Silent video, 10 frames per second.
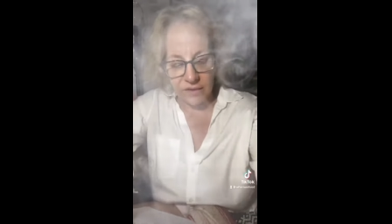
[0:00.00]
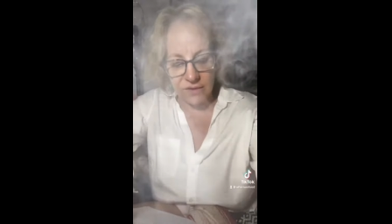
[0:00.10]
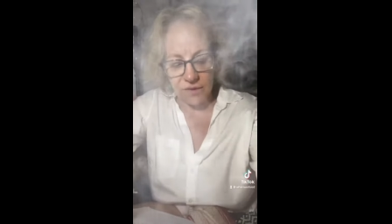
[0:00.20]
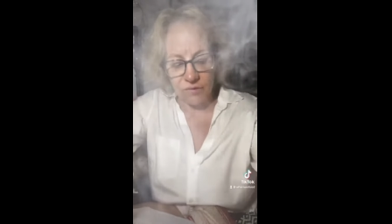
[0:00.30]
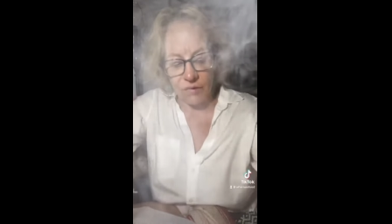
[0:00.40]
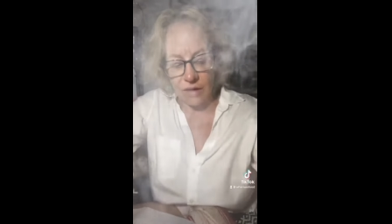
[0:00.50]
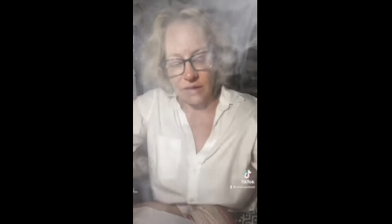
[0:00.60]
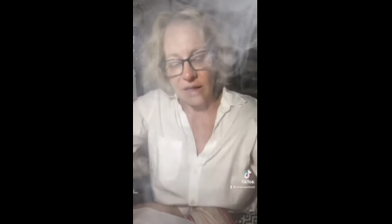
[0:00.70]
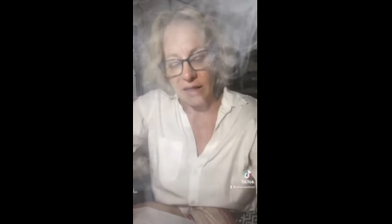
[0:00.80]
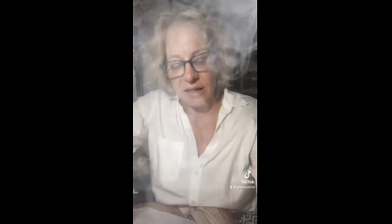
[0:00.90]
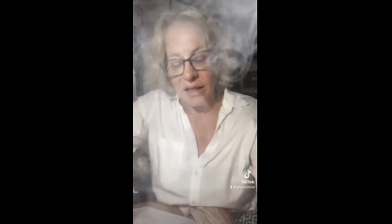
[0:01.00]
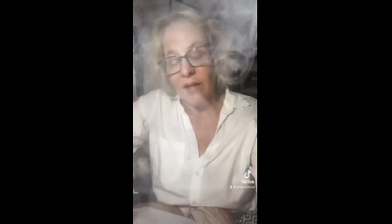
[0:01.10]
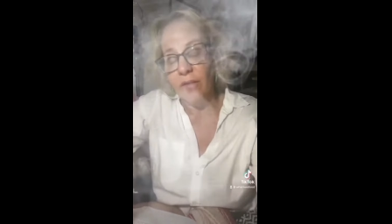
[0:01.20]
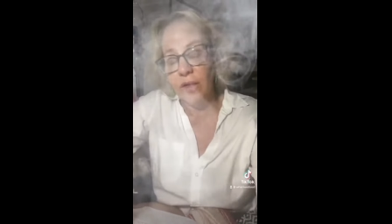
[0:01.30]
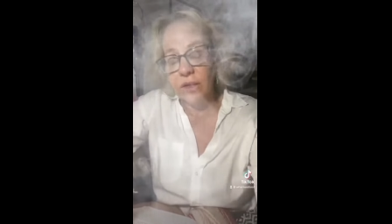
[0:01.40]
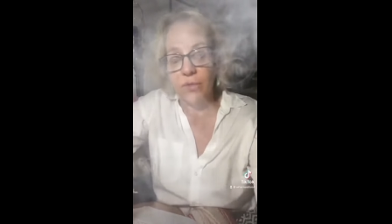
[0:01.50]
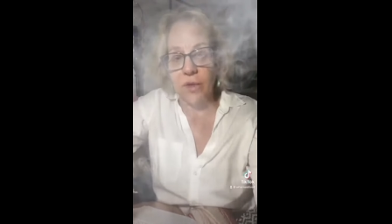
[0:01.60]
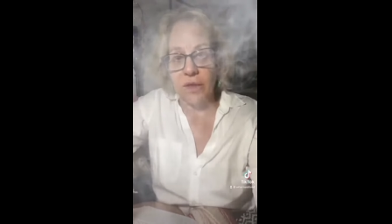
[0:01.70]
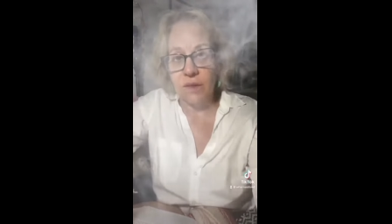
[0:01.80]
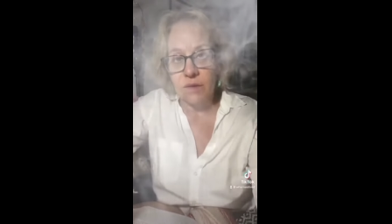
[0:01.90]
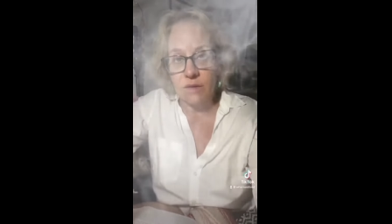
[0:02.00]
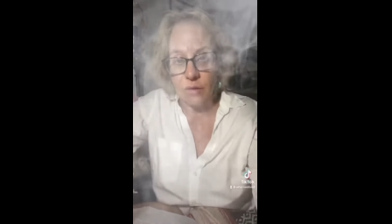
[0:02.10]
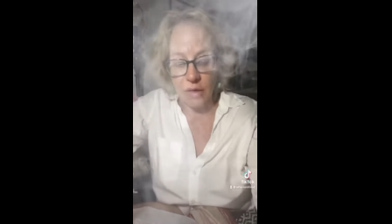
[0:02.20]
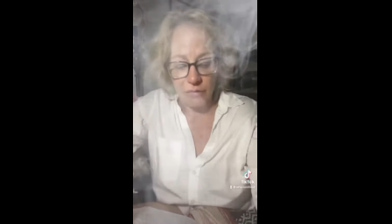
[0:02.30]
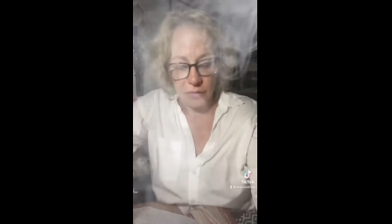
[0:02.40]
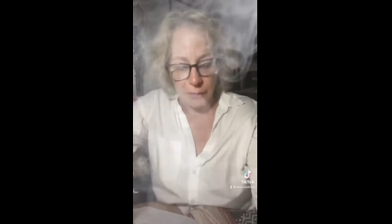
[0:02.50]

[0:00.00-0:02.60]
In fact, I can't even explain it, so F it.